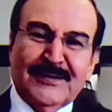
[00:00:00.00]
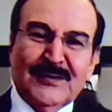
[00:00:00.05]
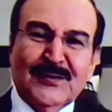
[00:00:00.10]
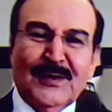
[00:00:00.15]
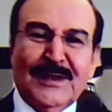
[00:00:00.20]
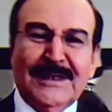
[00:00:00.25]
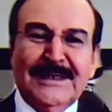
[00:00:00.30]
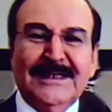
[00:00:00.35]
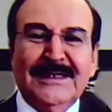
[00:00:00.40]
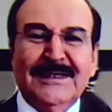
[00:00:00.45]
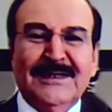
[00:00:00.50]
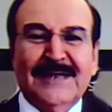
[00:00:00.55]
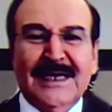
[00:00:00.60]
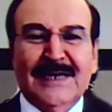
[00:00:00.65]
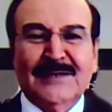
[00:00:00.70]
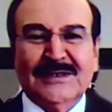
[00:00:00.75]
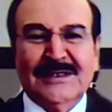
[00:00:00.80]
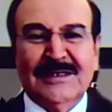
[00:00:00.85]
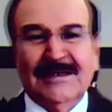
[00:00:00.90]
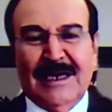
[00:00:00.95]

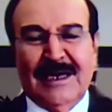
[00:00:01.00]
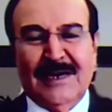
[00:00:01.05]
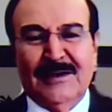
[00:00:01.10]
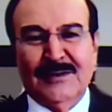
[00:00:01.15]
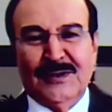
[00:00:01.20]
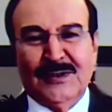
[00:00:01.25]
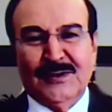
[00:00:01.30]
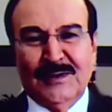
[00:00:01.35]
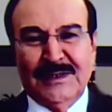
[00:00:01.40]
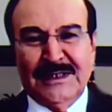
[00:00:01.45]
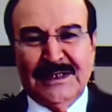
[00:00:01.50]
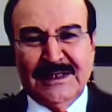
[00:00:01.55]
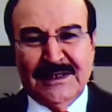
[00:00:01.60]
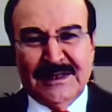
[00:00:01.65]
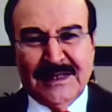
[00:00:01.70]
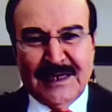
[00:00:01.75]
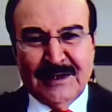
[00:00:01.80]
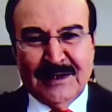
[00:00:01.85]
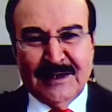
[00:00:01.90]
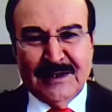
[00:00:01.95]
around
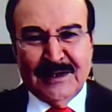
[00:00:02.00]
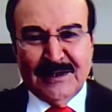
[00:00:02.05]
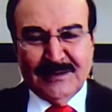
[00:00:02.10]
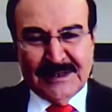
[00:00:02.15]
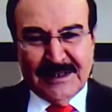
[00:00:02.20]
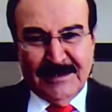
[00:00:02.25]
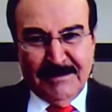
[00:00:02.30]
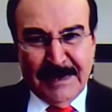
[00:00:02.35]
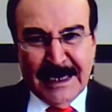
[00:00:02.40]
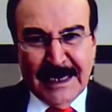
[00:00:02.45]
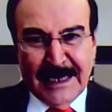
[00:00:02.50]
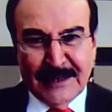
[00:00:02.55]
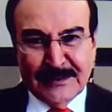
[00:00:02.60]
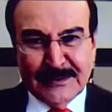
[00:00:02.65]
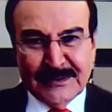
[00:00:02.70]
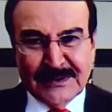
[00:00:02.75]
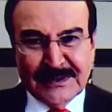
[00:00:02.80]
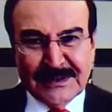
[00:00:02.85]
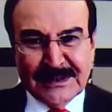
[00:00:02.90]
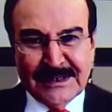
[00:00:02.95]
20,000
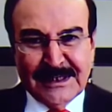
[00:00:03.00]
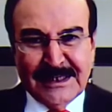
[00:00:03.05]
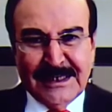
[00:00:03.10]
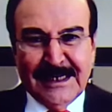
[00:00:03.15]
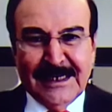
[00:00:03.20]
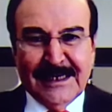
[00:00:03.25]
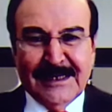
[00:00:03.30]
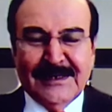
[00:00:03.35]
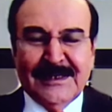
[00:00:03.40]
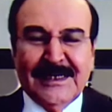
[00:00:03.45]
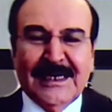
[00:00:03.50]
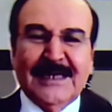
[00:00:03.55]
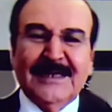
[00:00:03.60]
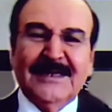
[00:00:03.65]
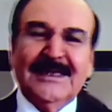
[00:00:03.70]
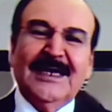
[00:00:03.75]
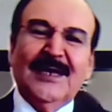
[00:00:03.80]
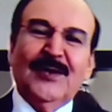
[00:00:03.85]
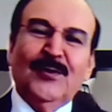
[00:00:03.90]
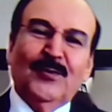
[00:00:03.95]
pounds
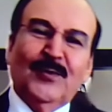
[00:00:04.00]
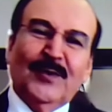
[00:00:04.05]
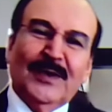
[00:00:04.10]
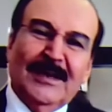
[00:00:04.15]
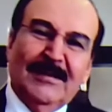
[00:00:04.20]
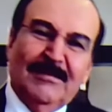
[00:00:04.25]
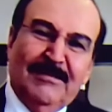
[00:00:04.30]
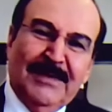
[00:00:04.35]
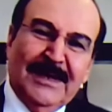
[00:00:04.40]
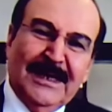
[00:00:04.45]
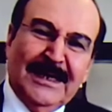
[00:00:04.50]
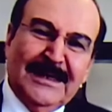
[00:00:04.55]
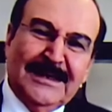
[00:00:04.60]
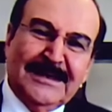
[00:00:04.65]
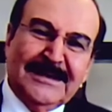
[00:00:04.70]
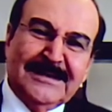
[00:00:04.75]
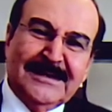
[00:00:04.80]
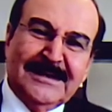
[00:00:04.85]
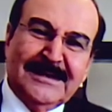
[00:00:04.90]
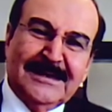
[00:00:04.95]
that they will build
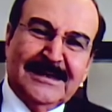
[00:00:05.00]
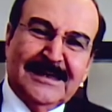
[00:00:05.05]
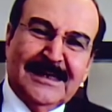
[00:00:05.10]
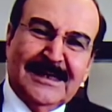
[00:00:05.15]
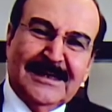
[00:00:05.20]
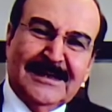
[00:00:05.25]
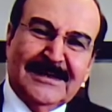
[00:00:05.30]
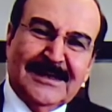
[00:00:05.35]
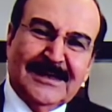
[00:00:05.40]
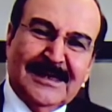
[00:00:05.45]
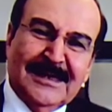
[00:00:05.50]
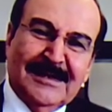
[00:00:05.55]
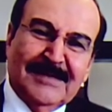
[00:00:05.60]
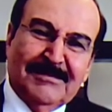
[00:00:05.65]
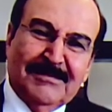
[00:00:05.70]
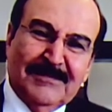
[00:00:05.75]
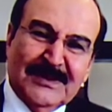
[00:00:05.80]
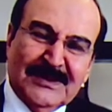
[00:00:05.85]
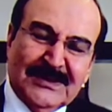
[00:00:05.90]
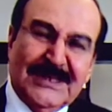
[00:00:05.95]
the
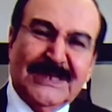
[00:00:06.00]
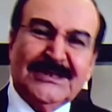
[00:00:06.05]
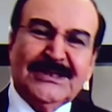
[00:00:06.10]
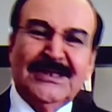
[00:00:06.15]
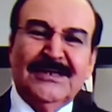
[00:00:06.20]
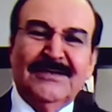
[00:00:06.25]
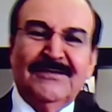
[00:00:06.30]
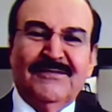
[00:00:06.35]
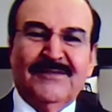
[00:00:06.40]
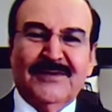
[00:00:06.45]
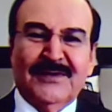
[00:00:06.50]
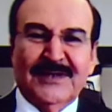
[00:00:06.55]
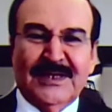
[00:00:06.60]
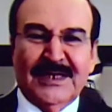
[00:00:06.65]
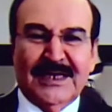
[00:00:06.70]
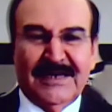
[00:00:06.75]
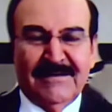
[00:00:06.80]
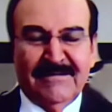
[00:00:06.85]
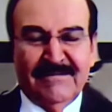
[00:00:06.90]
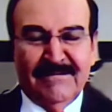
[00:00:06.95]
station for the
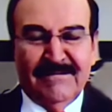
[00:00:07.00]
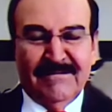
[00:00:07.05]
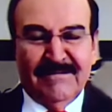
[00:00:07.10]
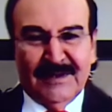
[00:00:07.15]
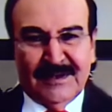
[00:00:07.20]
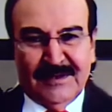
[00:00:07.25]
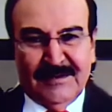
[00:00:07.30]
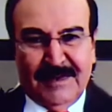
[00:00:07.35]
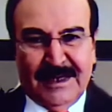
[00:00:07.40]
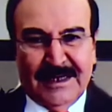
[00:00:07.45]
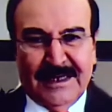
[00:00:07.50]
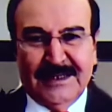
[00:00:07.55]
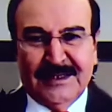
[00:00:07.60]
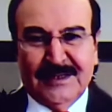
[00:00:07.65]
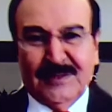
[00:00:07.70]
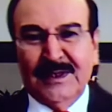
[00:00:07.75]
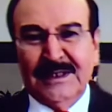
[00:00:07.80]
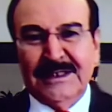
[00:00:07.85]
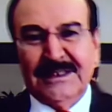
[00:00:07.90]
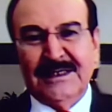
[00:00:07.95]
government of
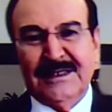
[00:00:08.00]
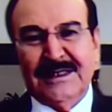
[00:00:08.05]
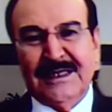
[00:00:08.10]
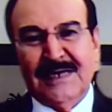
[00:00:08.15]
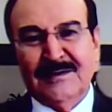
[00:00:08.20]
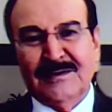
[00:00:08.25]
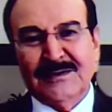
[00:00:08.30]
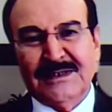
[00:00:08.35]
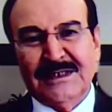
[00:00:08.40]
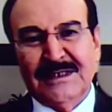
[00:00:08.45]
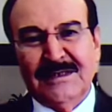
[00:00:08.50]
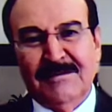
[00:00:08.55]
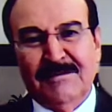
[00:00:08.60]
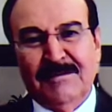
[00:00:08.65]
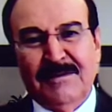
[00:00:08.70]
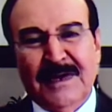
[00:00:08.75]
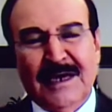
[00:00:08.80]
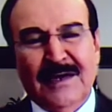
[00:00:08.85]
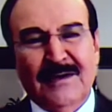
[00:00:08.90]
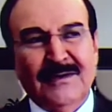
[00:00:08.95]
Bahrain.
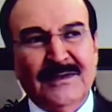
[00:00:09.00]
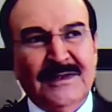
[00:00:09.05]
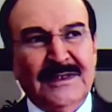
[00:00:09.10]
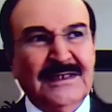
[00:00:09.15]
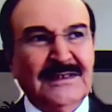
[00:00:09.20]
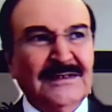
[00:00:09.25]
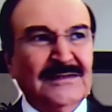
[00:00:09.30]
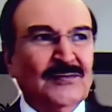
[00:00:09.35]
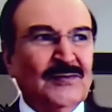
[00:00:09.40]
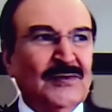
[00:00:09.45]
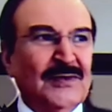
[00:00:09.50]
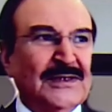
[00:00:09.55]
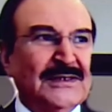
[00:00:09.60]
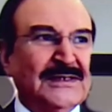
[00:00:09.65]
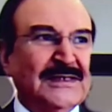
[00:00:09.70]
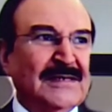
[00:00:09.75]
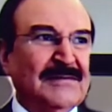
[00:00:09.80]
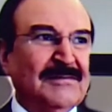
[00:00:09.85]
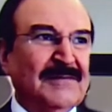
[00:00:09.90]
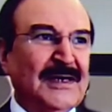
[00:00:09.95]
20,000 pounds was
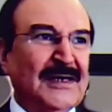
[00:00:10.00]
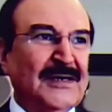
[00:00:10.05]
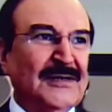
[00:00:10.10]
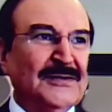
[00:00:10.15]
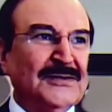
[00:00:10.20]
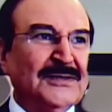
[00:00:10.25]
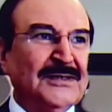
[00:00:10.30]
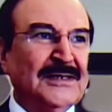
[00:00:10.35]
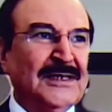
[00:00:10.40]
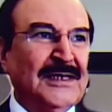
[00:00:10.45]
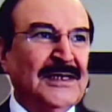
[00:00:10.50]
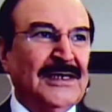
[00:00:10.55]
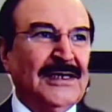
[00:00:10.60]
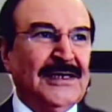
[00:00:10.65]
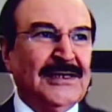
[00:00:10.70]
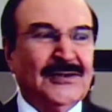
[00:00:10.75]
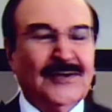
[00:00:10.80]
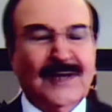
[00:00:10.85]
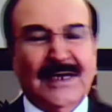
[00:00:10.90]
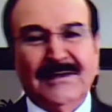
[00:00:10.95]
about
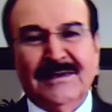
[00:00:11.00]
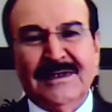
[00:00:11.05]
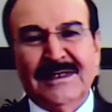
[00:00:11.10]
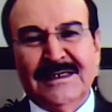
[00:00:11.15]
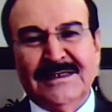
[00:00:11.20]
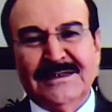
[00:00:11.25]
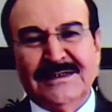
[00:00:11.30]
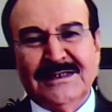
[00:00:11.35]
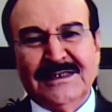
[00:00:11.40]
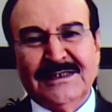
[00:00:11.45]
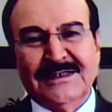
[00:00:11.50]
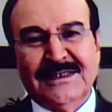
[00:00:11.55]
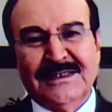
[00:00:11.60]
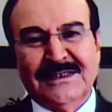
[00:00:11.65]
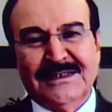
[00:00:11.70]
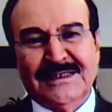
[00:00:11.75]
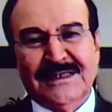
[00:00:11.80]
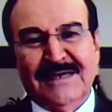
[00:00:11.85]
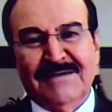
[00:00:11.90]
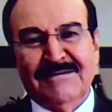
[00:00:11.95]

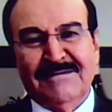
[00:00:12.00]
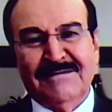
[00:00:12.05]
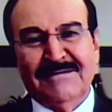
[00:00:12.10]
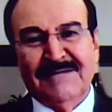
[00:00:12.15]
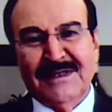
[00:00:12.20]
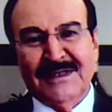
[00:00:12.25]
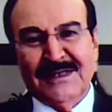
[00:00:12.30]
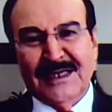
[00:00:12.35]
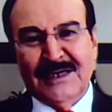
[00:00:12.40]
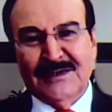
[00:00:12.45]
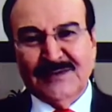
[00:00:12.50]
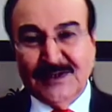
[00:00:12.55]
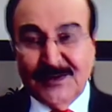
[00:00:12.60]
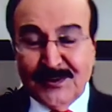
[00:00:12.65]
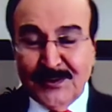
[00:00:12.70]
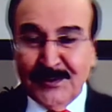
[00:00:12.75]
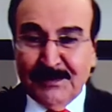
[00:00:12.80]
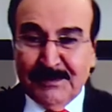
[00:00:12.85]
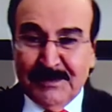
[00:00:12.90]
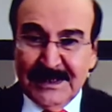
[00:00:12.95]

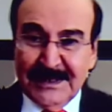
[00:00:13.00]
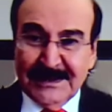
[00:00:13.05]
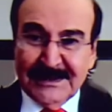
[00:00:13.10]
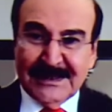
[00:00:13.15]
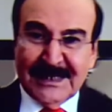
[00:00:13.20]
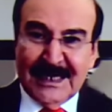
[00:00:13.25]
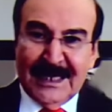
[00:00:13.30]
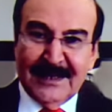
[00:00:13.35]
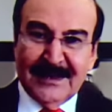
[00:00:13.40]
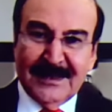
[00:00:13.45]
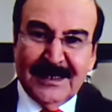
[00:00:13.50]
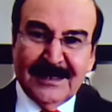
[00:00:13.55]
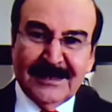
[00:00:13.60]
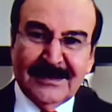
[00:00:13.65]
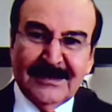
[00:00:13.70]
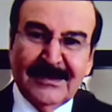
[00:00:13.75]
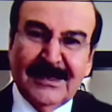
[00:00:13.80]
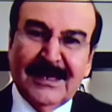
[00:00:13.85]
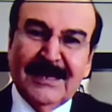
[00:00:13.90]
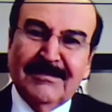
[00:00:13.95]
267,000 rupees at
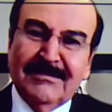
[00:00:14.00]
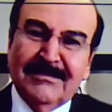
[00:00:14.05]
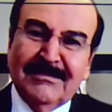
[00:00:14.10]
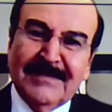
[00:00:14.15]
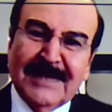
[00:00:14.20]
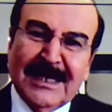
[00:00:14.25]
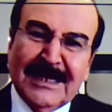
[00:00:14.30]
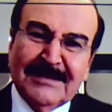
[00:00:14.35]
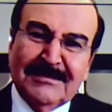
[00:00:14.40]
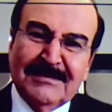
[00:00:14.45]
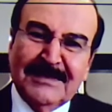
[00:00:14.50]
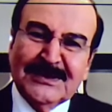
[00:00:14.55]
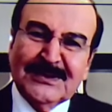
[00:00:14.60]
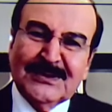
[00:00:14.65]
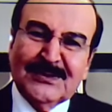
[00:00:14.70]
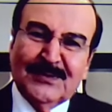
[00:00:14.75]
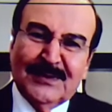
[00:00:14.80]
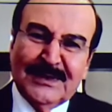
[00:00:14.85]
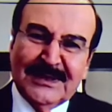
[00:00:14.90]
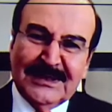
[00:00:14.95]
that time. That means
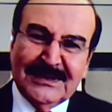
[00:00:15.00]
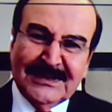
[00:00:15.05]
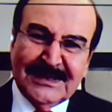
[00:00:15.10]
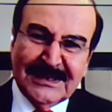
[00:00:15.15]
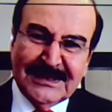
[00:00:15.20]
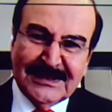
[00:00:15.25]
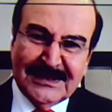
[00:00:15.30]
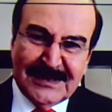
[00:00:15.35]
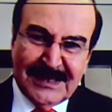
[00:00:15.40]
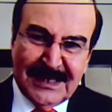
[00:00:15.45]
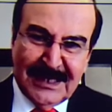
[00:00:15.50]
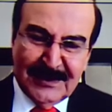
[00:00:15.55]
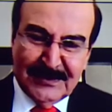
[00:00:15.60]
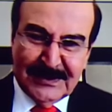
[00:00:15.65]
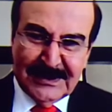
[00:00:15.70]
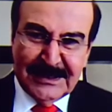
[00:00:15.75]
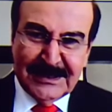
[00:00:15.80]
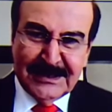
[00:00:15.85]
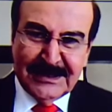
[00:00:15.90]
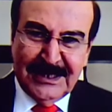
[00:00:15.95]
26,000
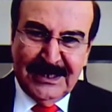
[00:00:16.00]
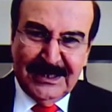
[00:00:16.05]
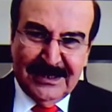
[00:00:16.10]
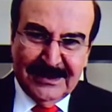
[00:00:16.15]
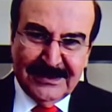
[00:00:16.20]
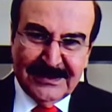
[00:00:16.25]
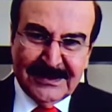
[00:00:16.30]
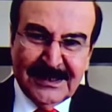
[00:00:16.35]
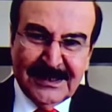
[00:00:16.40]
dinars.